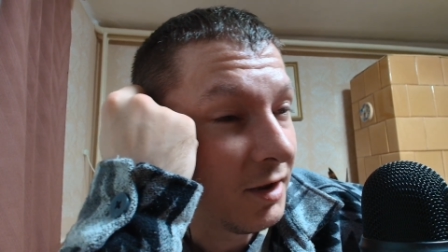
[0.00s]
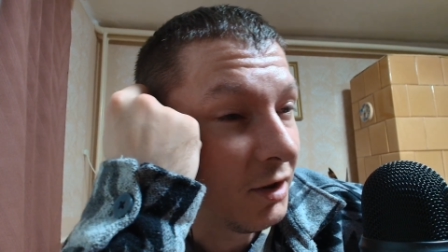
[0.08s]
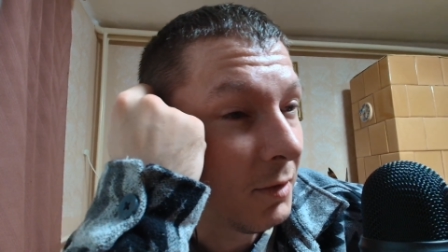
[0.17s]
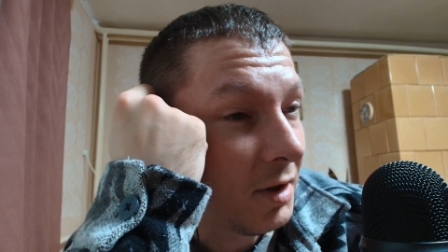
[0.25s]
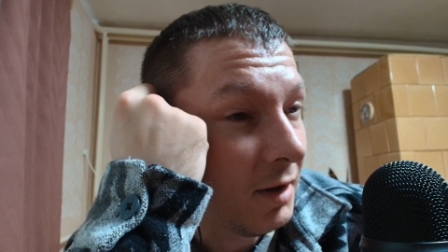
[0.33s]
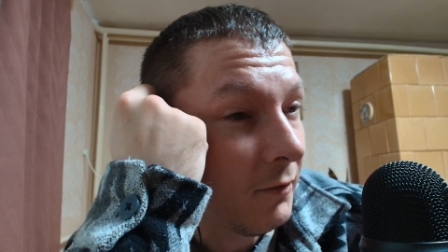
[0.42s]

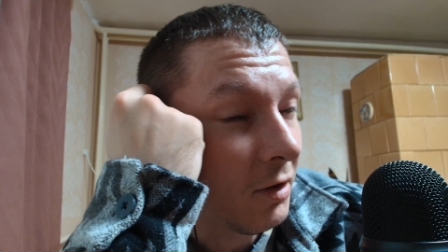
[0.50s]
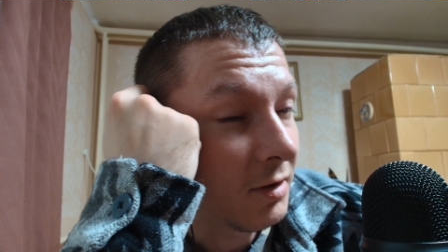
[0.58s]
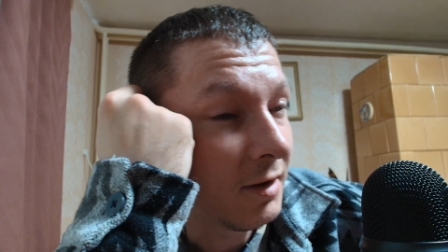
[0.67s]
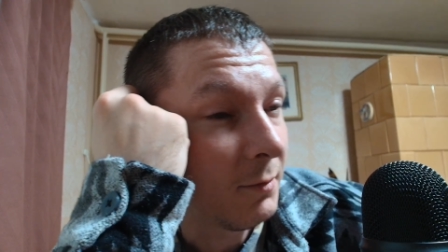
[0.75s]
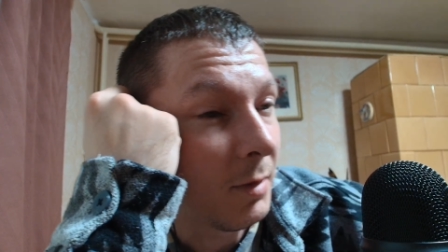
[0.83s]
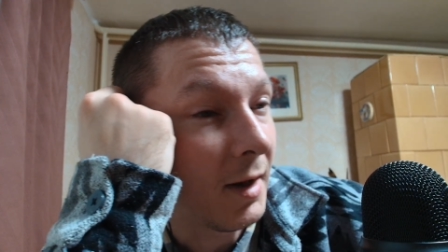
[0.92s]
Germany
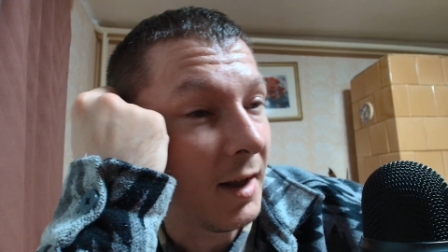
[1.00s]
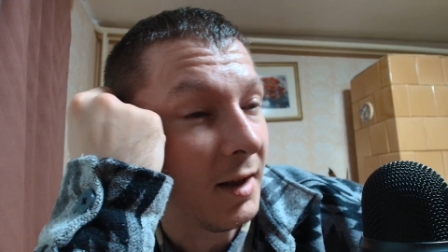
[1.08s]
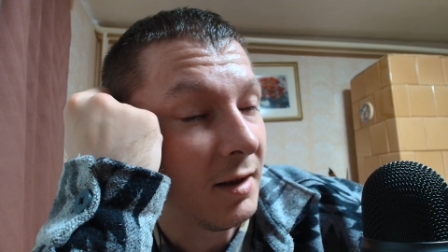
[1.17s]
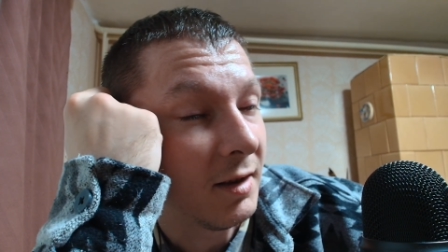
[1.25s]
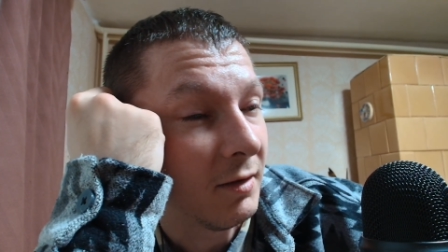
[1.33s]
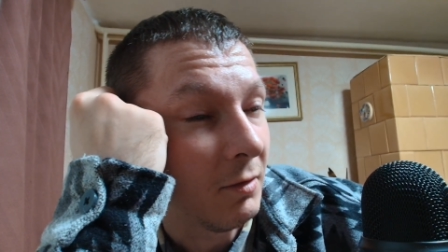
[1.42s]
wasn't
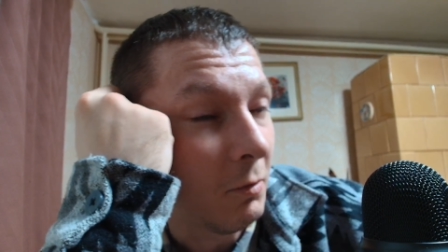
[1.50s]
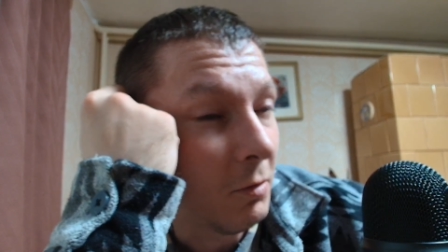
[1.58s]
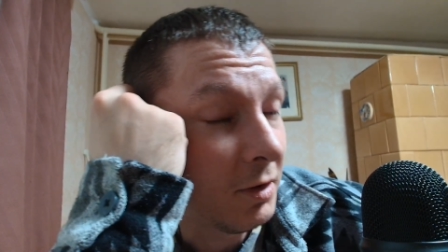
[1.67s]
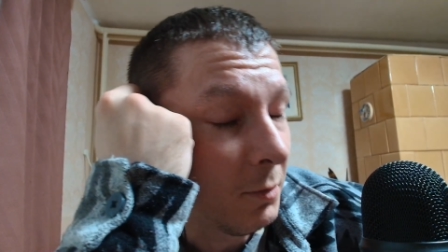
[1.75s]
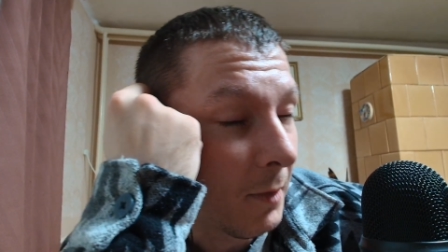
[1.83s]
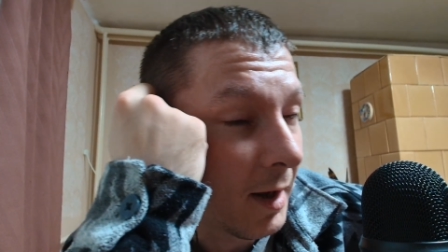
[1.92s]
played
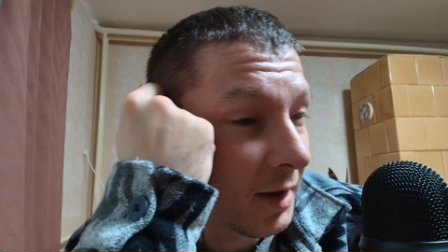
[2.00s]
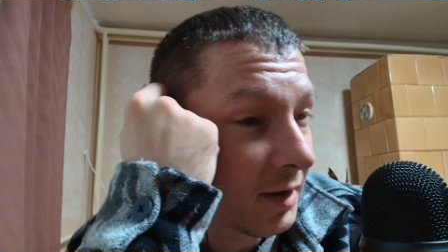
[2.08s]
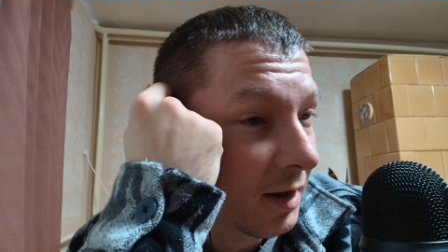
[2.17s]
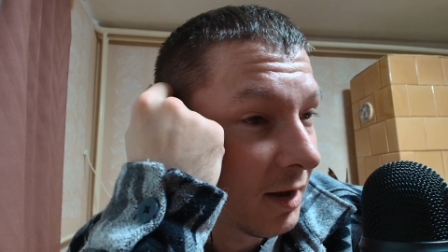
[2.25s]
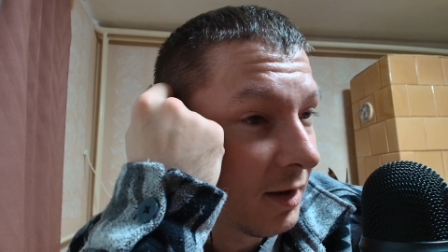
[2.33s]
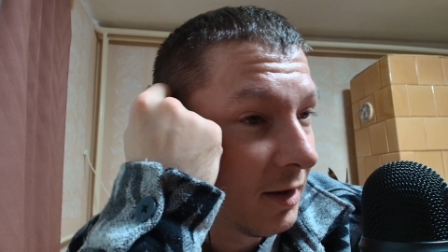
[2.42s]
good, but
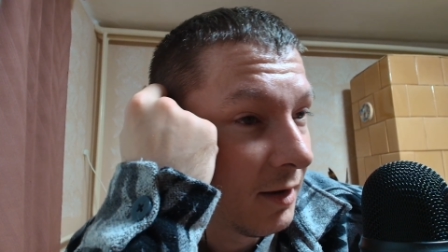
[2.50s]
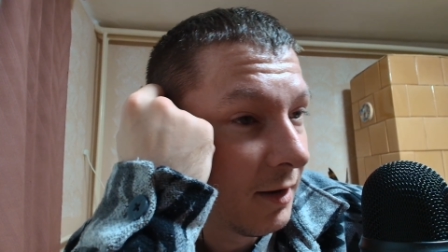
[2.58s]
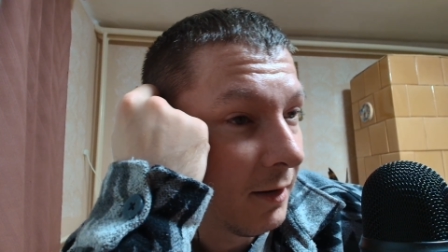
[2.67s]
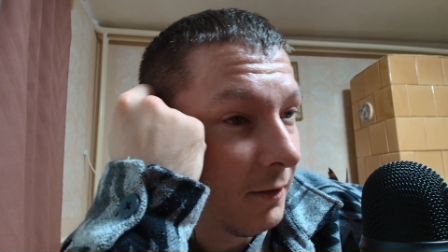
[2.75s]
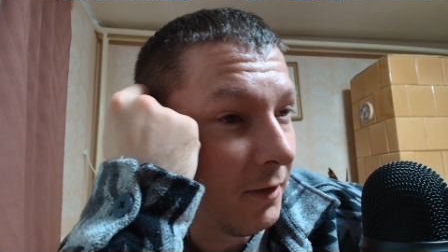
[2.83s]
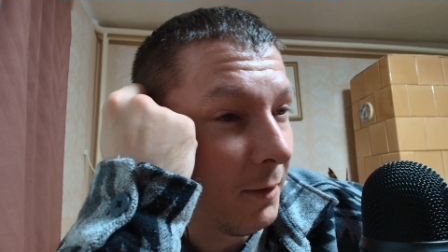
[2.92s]

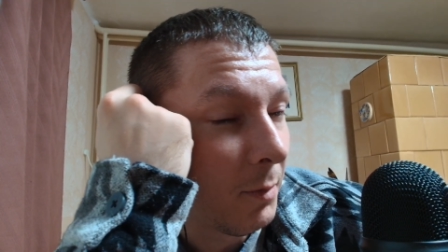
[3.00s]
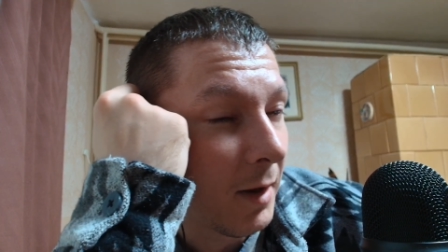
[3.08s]
we